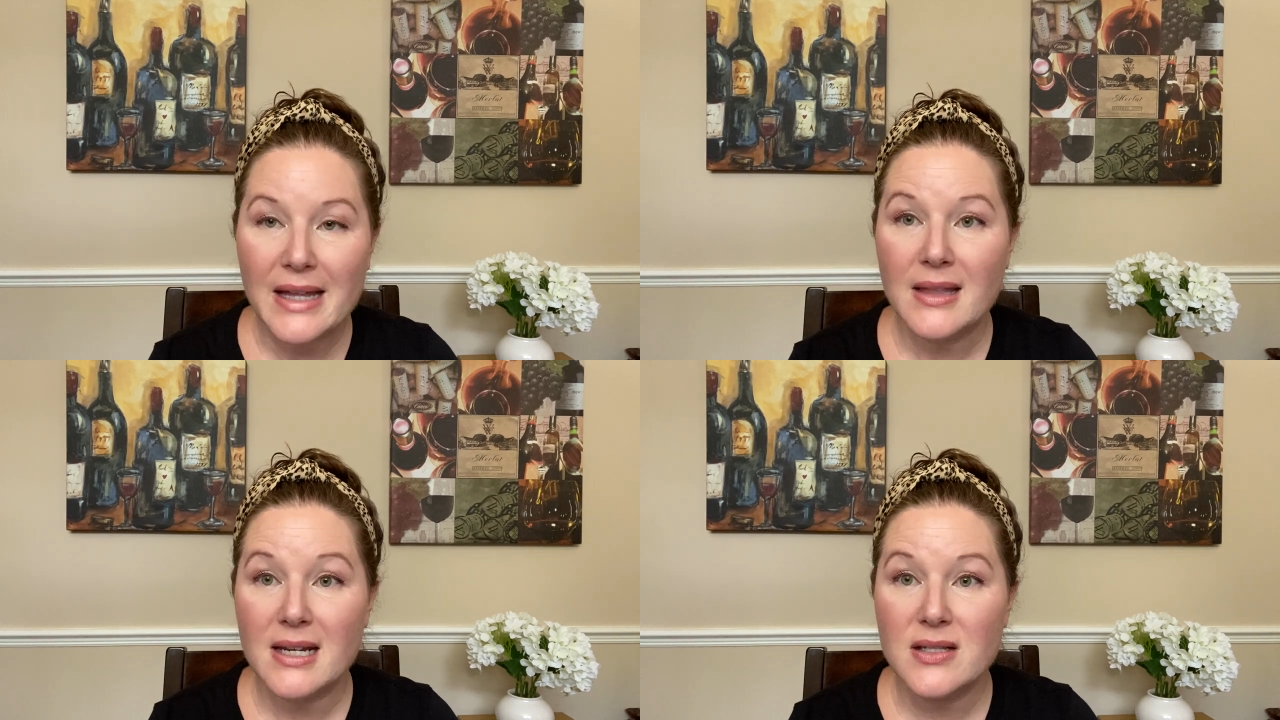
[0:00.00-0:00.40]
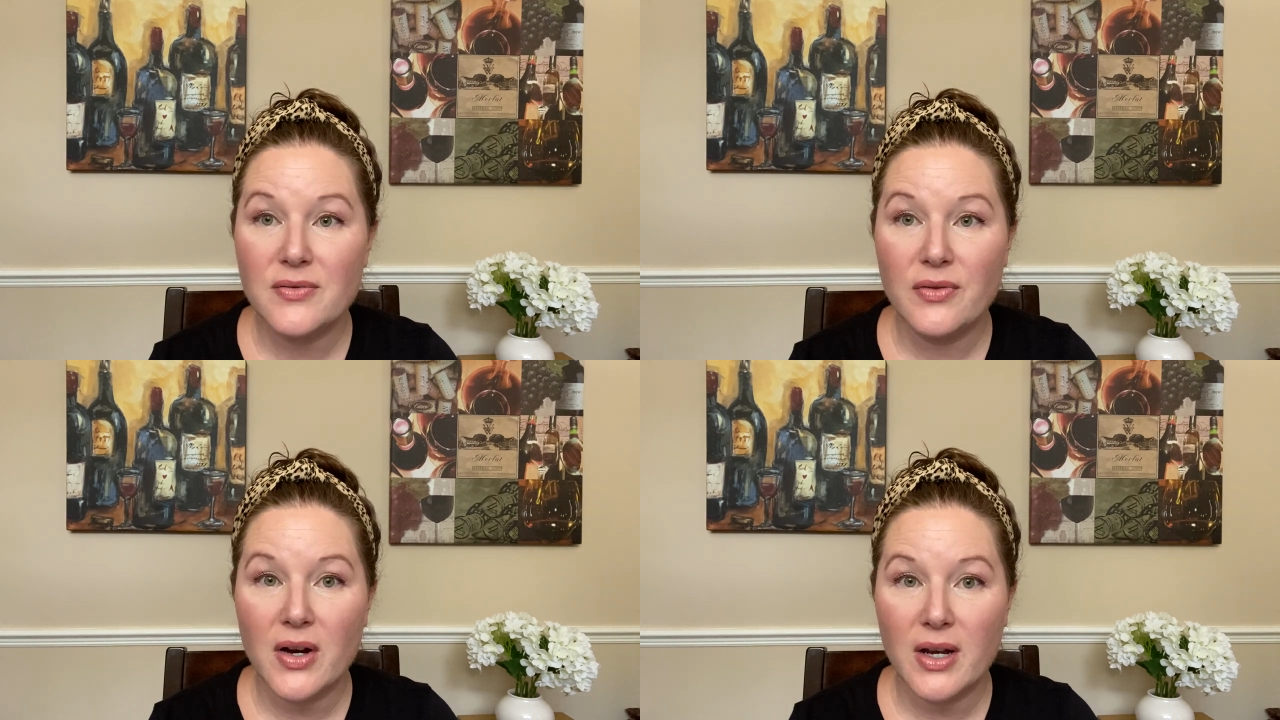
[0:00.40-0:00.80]
that is
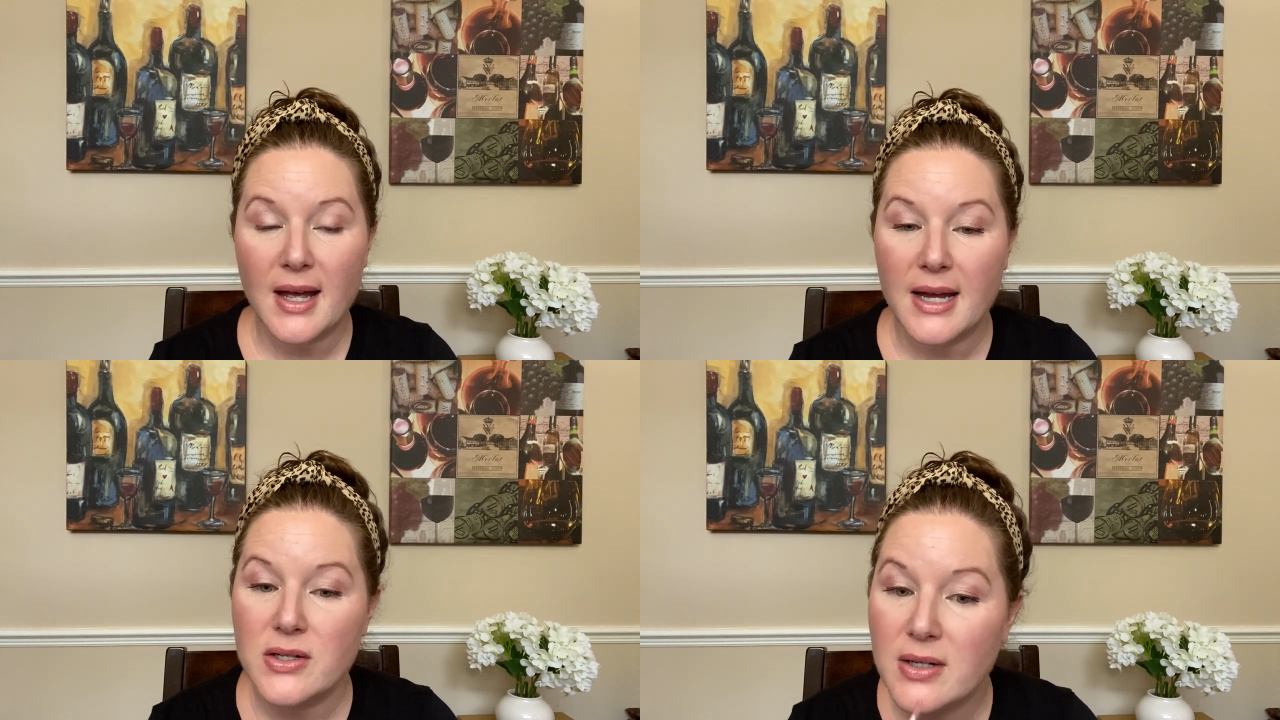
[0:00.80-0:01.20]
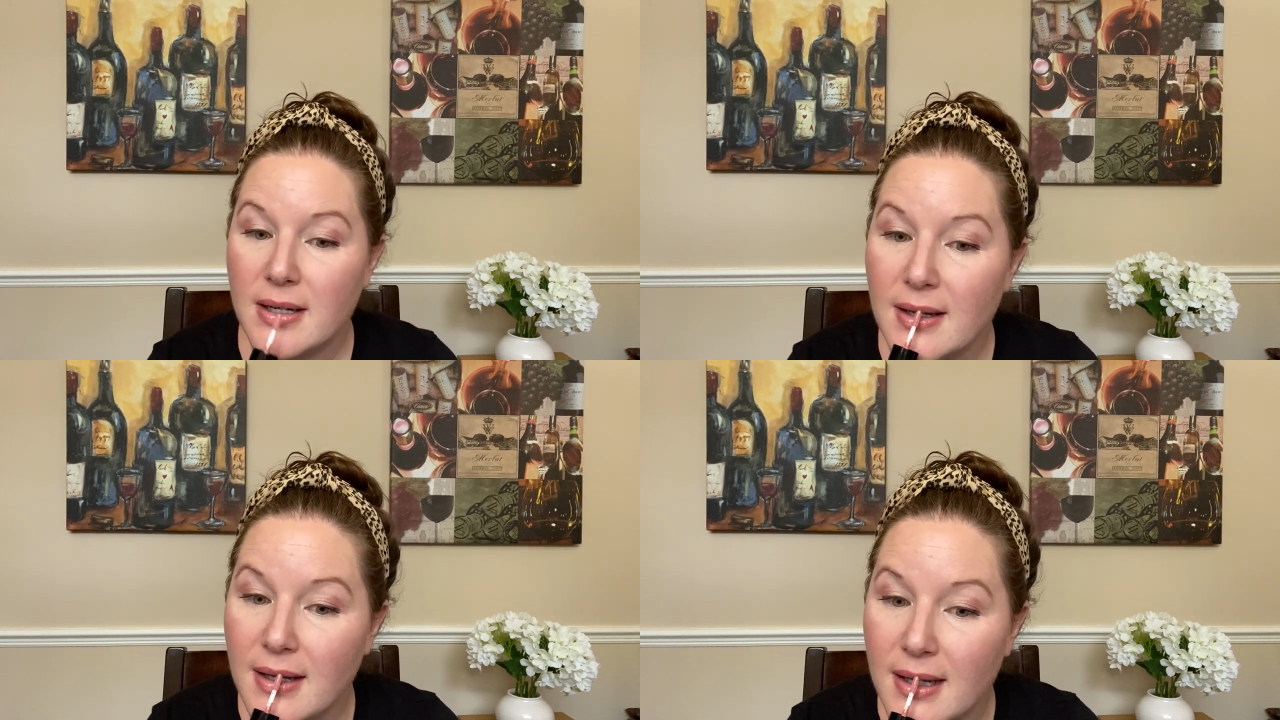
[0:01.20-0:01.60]
very
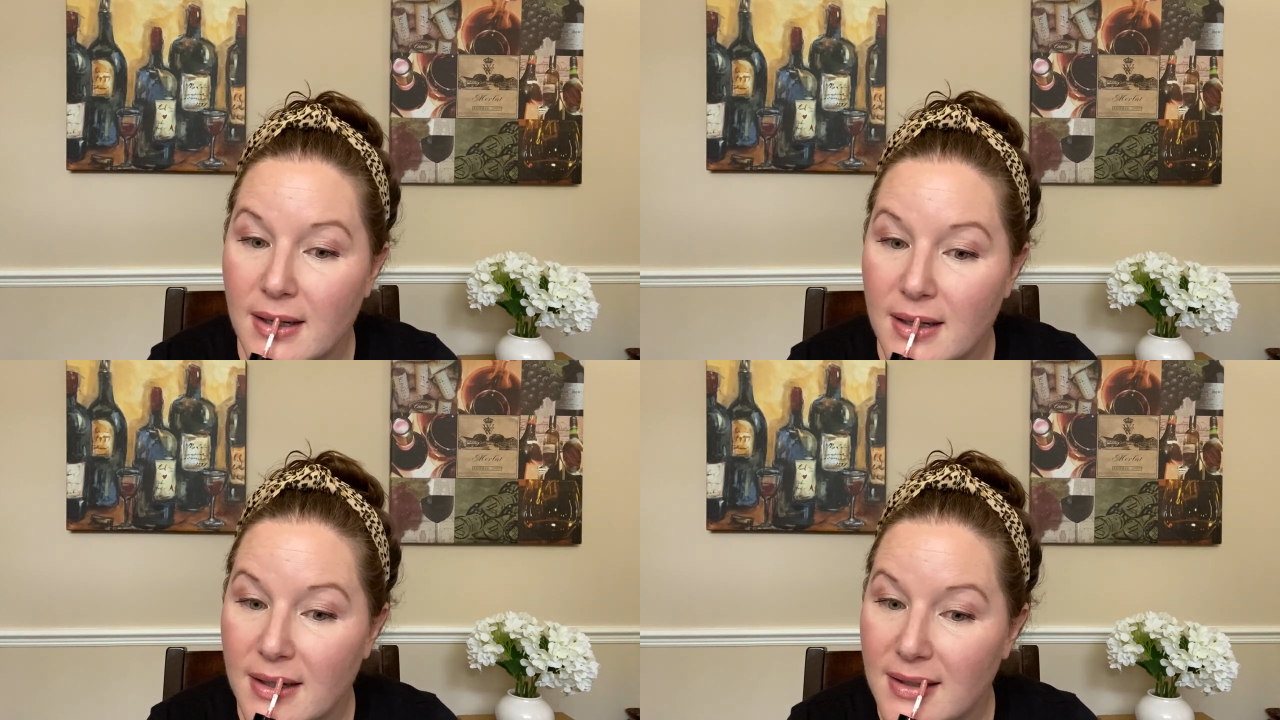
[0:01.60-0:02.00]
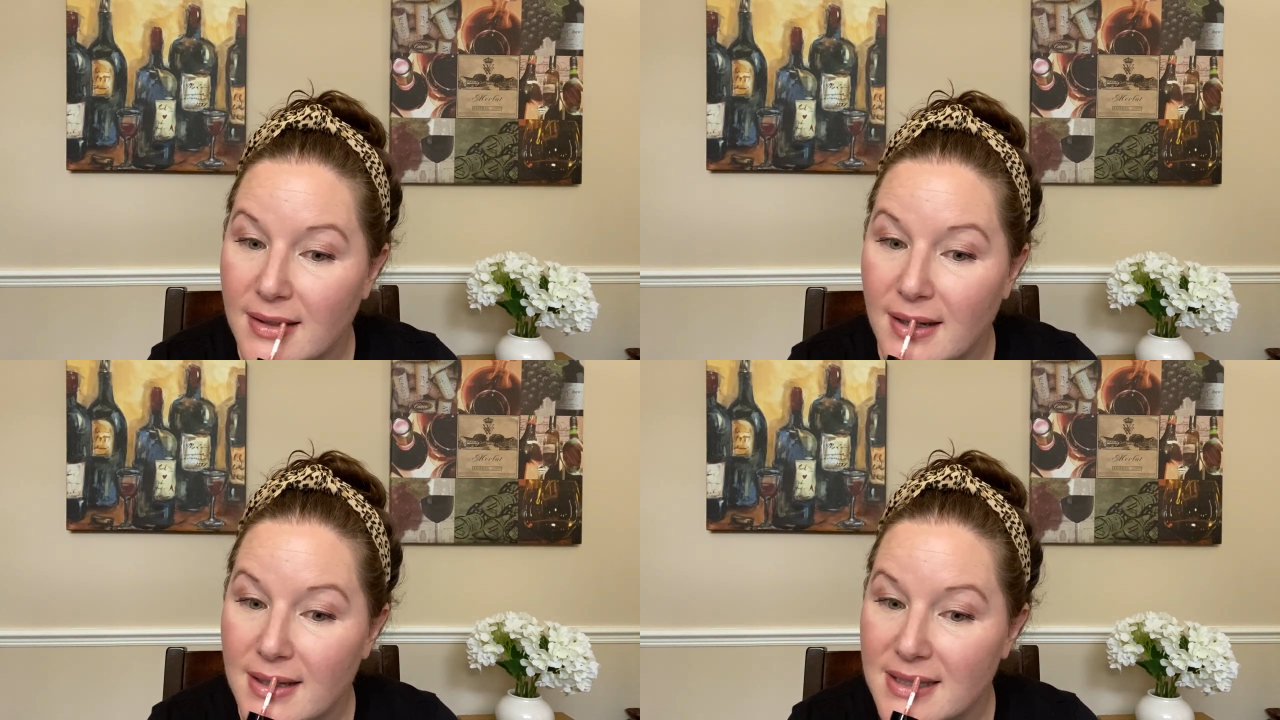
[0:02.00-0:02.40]
hydrating, and it is
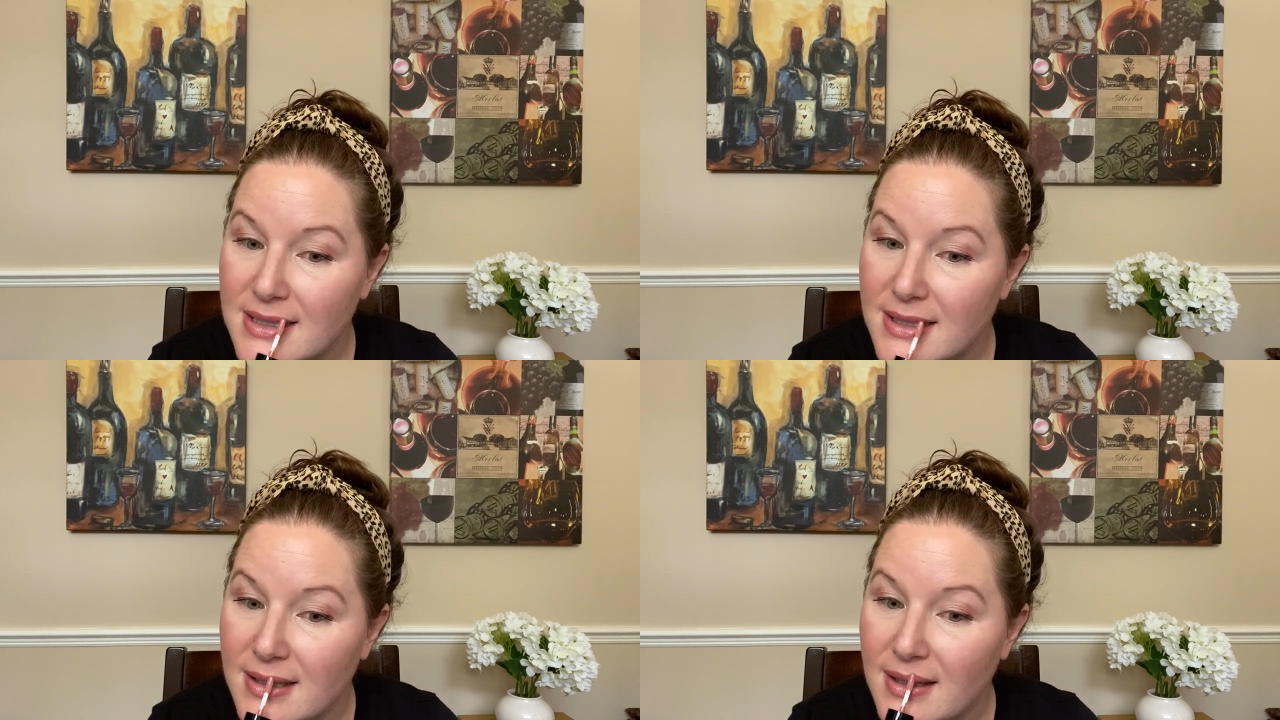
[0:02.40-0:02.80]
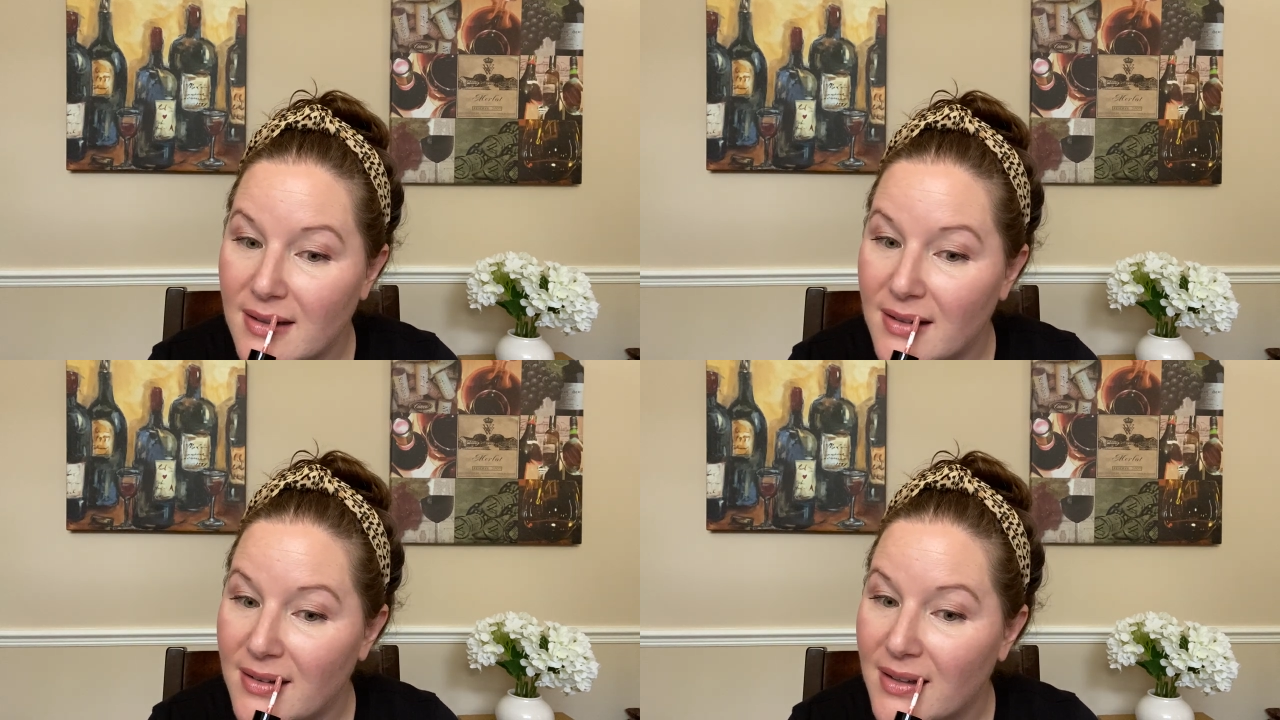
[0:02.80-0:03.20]
not sticky at
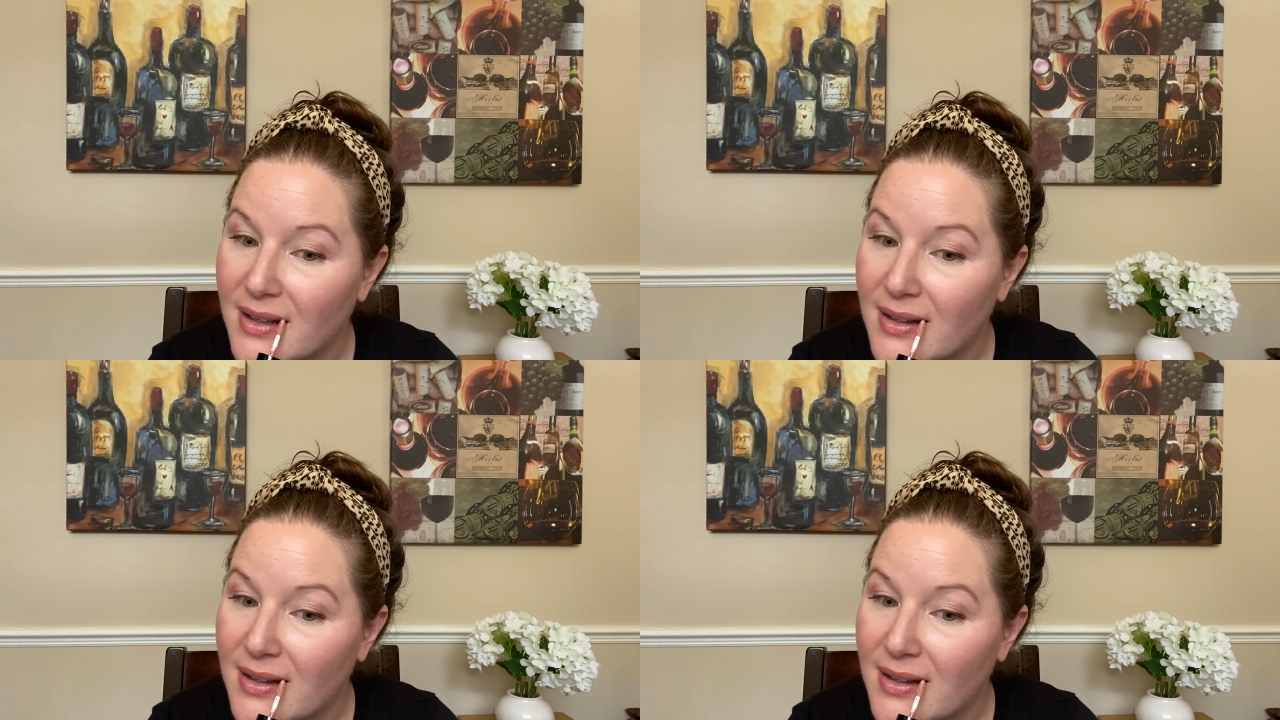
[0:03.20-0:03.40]
all.